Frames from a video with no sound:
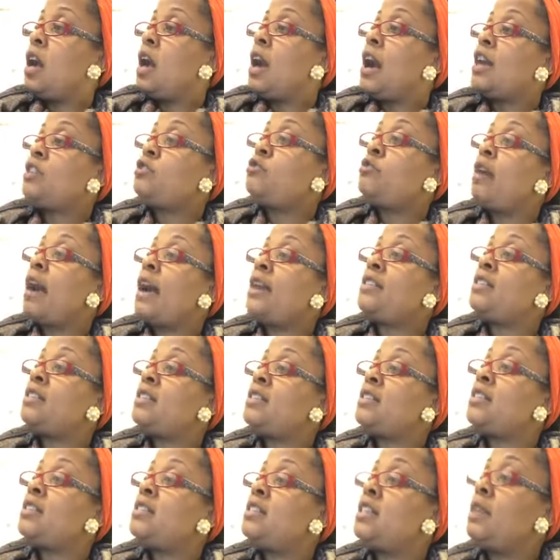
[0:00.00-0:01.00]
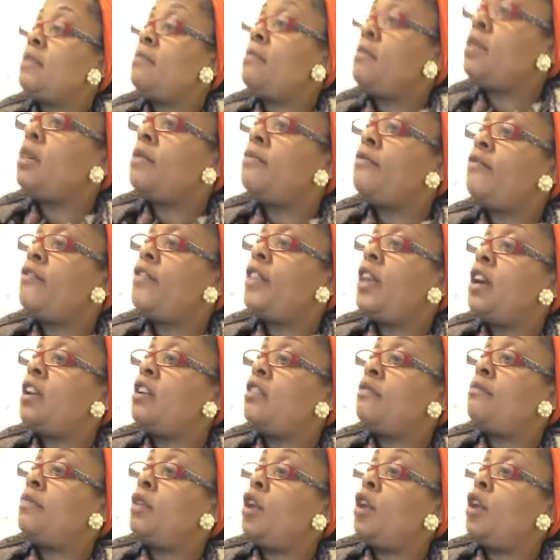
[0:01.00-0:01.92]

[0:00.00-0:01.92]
I tried to stem the flood of